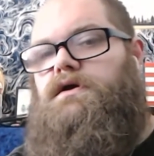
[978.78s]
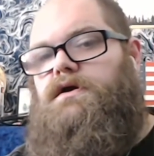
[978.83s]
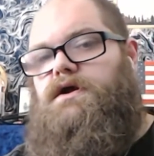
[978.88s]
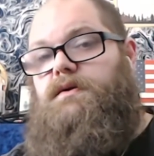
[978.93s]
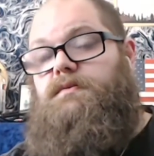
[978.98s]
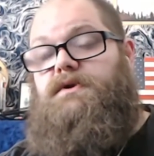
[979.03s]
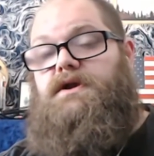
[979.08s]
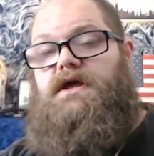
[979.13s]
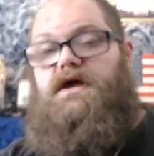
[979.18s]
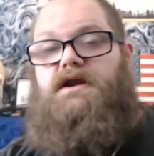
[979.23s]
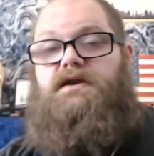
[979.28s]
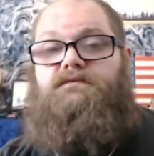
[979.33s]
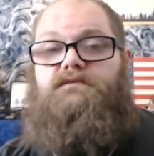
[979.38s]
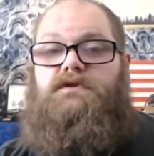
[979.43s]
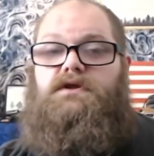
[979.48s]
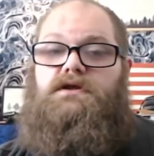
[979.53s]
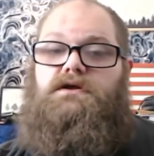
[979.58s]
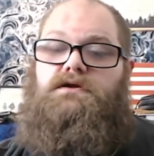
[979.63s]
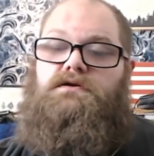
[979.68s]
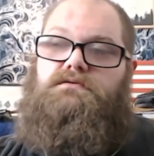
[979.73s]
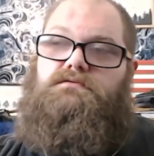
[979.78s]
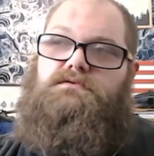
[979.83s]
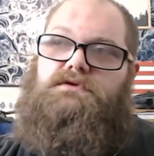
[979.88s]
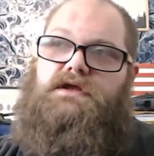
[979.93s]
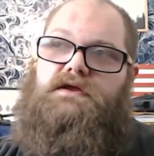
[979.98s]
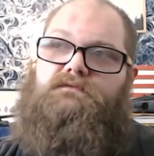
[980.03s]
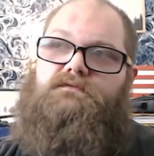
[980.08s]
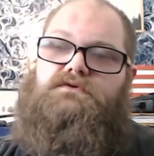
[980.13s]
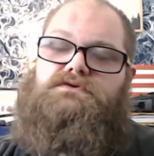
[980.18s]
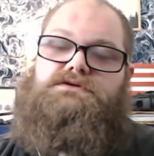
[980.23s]
coming out of the
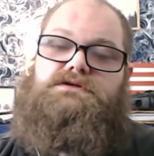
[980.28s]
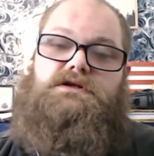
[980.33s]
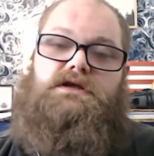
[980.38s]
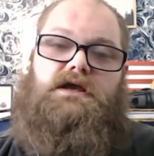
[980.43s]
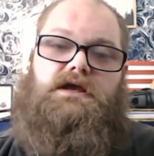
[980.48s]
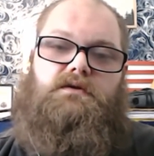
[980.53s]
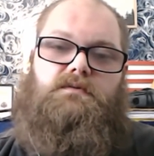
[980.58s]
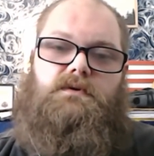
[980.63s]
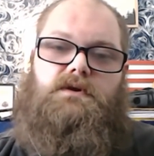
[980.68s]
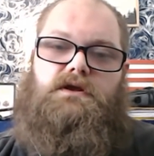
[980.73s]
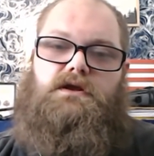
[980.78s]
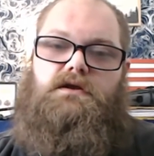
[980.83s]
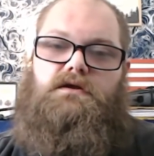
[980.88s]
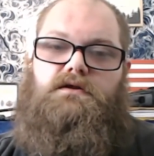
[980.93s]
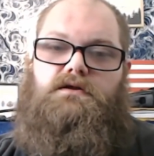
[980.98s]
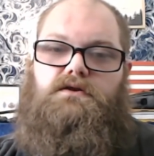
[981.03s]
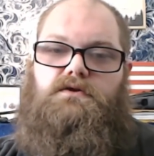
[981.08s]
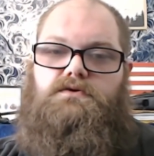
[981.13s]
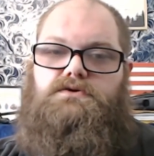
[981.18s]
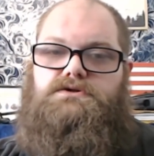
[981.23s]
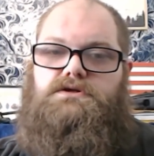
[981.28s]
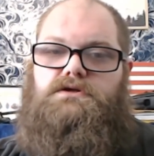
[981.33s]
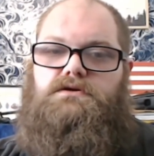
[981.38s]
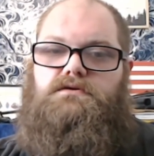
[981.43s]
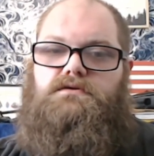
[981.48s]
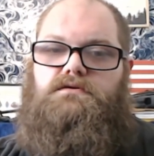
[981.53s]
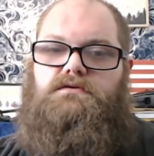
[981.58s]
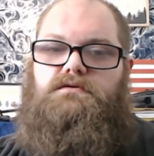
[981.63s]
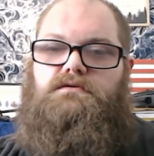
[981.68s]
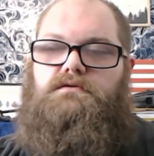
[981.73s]
diversity, equity,
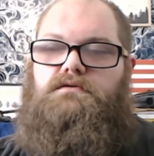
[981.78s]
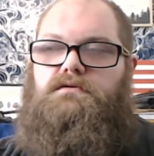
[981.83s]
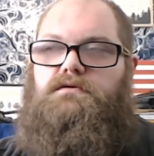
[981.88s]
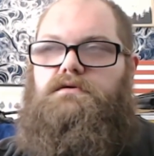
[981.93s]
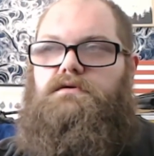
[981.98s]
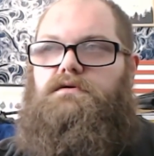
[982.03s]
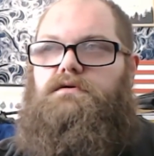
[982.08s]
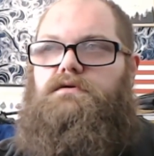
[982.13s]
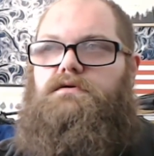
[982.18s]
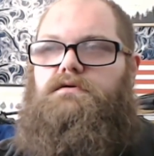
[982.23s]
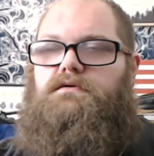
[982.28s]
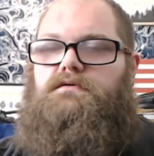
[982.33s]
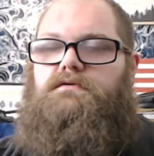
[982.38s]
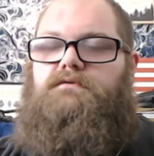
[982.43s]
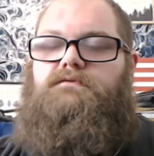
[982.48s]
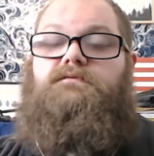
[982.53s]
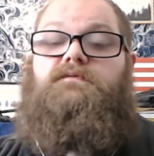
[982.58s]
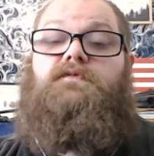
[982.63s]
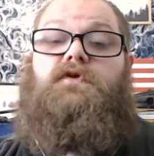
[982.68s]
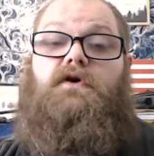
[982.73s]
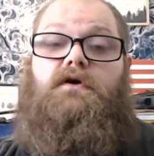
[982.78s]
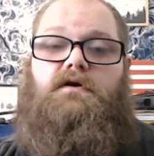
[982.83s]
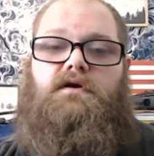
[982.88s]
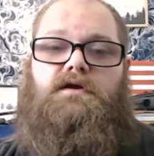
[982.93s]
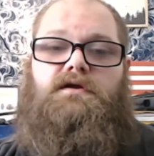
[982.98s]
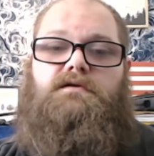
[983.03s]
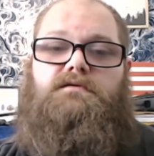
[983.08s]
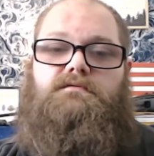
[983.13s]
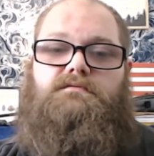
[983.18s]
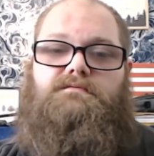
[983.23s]
inclusion.
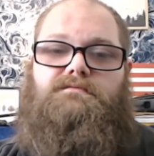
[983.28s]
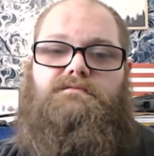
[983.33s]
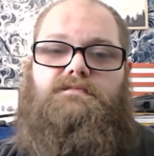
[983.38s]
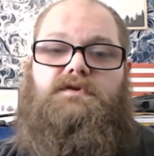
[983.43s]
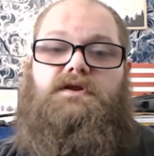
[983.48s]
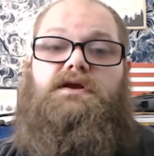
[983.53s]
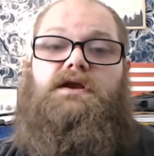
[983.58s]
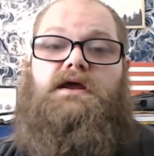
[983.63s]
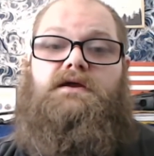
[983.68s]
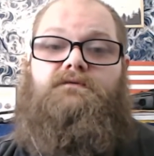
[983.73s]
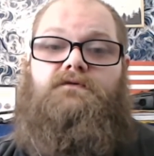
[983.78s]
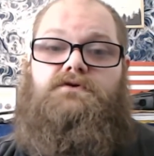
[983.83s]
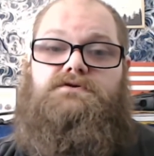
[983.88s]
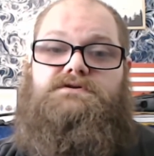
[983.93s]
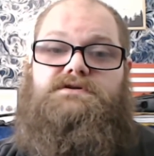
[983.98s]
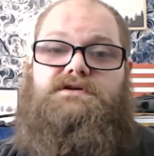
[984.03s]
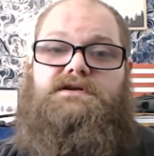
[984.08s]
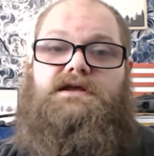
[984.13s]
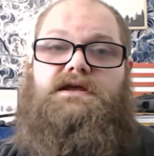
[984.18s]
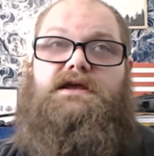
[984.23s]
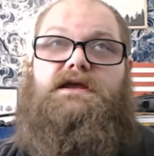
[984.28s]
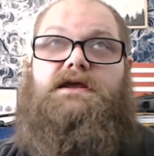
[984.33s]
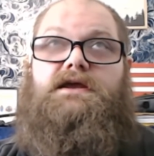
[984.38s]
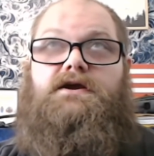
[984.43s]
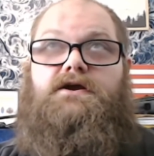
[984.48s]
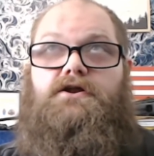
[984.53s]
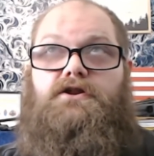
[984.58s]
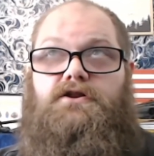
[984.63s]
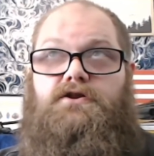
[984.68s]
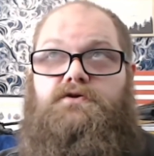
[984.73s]
The diversity,
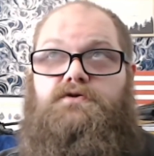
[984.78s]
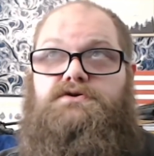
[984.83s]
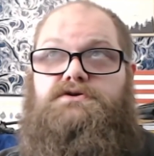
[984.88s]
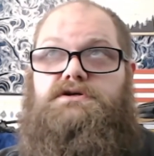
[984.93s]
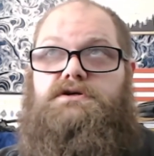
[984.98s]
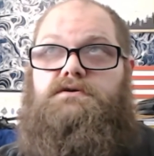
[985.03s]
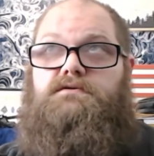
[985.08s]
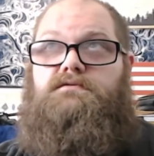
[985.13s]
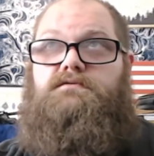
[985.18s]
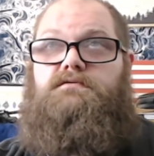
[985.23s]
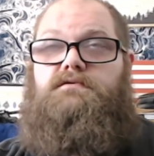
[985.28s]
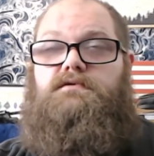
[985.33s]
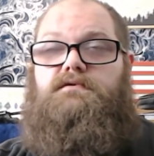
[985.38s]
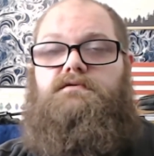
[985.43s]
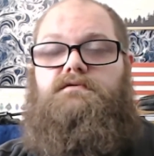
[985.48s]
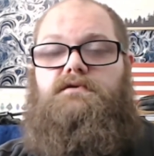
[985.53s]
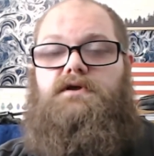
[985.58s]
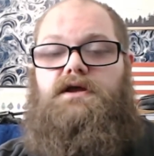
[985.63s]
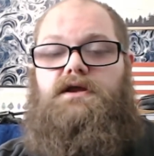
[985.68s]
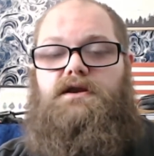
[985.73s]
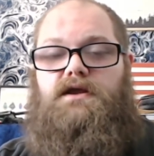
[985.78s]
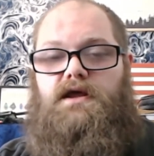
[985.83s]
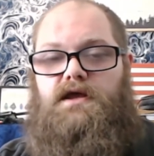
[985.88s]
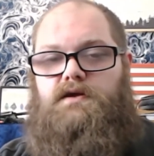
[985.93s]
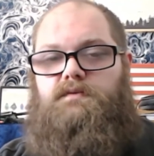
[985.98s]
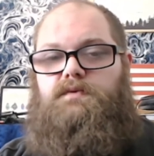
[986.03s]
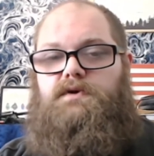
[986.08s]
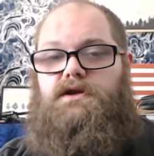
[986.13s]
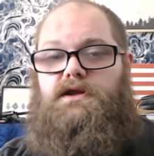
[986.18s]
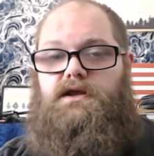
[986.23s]
inclusion, and
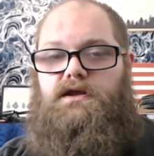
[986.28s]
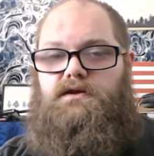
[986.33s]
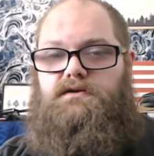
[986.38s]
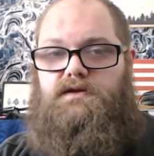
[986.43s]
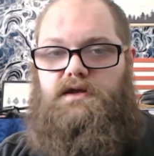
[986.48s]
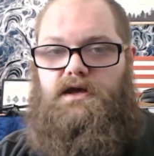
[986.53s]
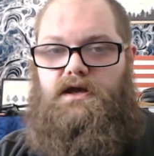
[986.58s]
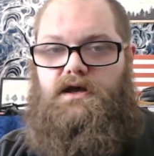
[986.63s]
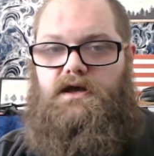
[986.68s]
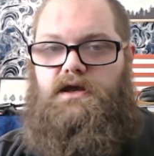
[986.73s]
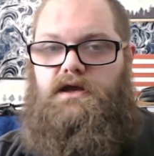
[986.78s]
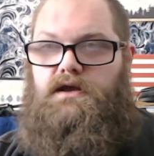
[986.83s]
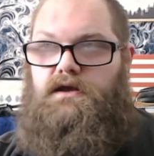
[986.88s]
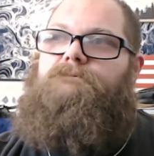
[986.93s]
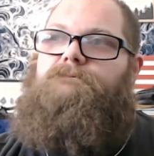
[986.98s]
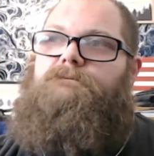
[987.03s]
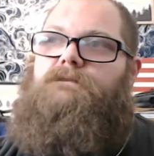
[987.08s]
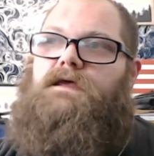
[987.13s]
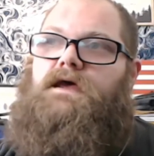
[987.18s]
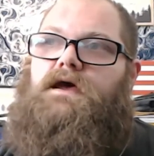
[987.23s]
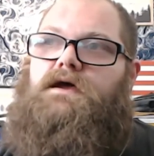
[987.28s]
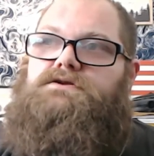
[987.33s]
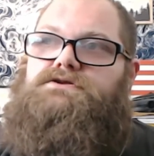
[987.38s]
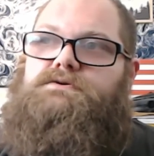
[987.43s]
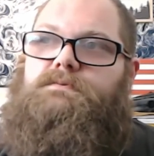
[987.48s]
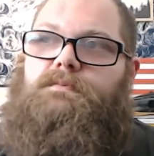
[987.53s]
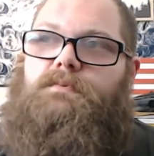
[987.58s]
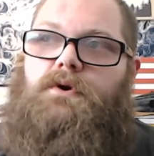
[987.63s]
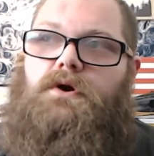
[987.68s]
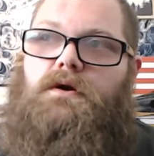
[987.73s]
equity
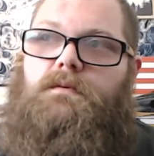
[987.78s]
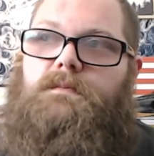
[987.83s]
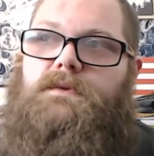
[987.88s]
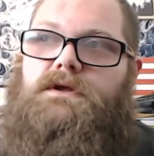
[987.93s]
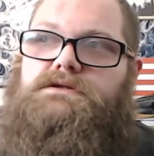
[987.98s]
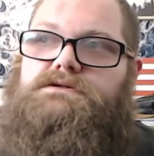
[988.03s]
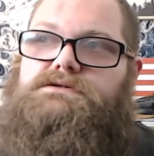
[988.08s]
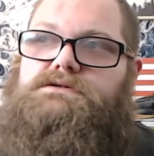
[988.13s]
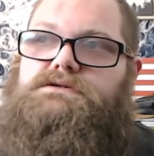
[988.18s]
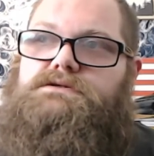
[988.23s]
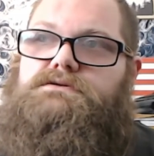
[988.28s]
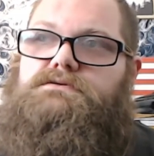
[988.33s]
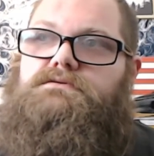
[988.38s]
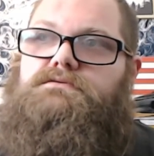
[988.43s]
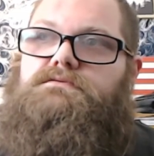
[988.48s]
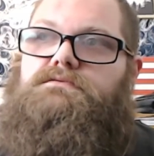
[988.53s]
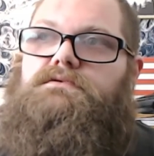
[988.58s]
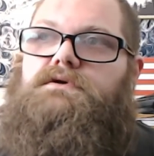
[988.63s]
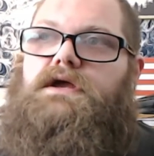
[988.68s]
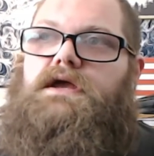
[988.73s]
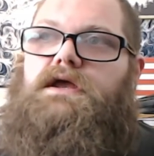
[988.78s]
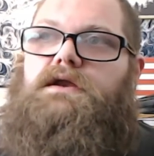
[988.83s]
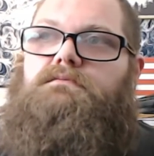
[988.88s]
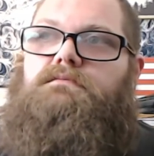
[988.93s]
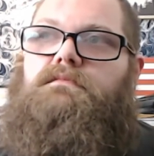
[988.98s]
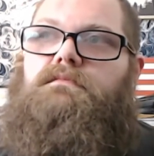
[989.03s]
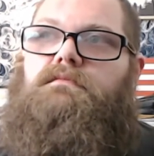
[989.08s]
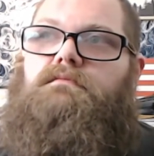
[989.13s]
departments and